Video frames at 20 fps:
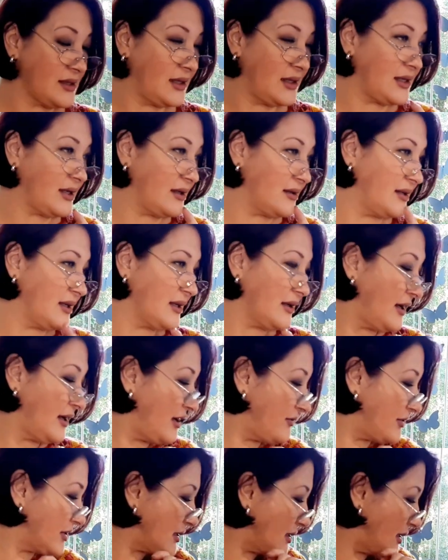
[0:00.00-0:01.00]
I don't think I
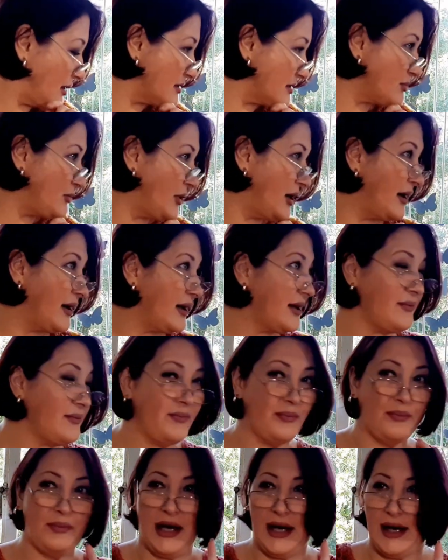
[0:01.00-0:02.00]
have it close by,
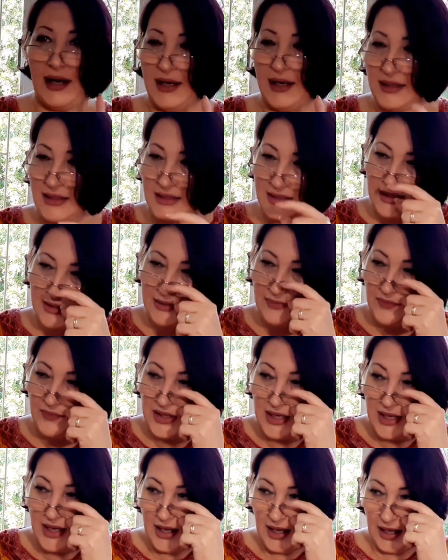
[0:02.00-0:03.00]
but
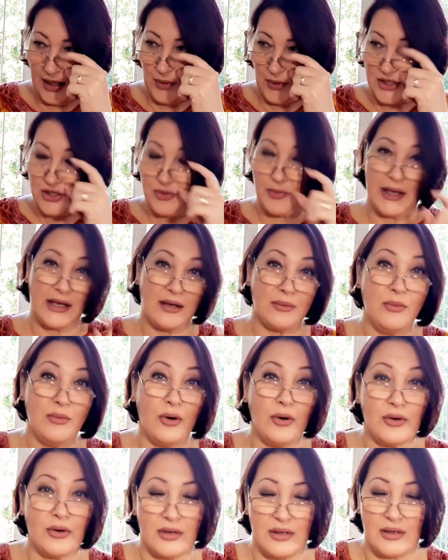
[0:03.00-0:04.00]
I want to make
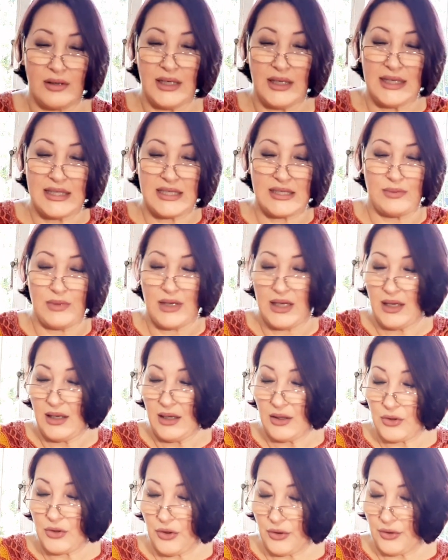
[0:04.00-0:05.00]
more. It's
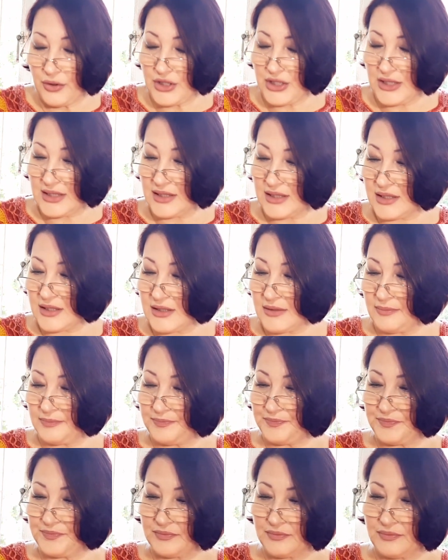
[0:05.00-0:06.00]
gorgeous.
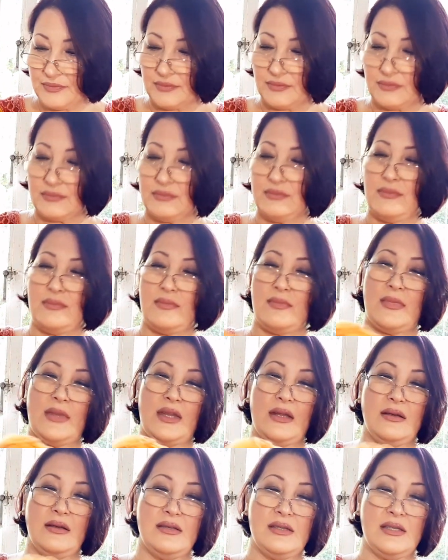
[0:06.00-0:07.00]

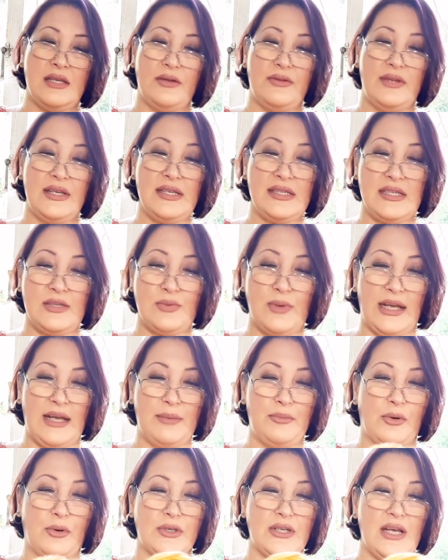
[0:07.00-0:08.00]
So this is what I
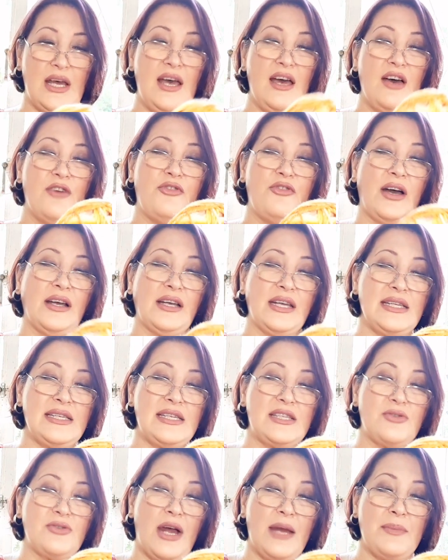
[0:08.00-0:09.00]
bought. Funky
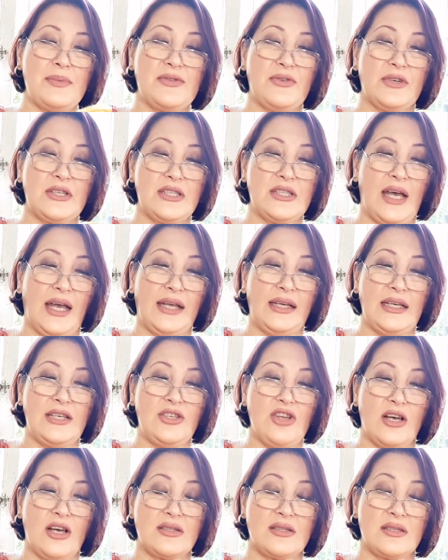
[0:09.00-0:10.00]
Stripes for Tiny
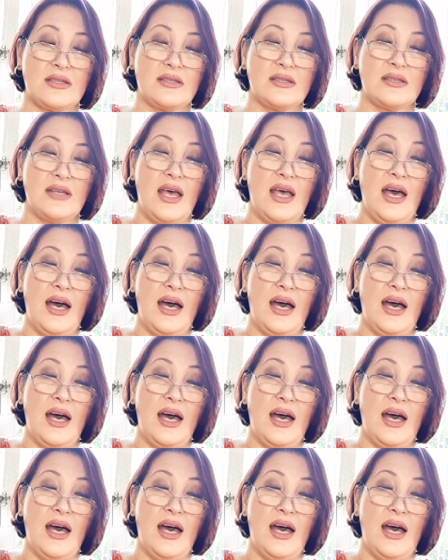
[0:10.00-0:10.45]
Tots.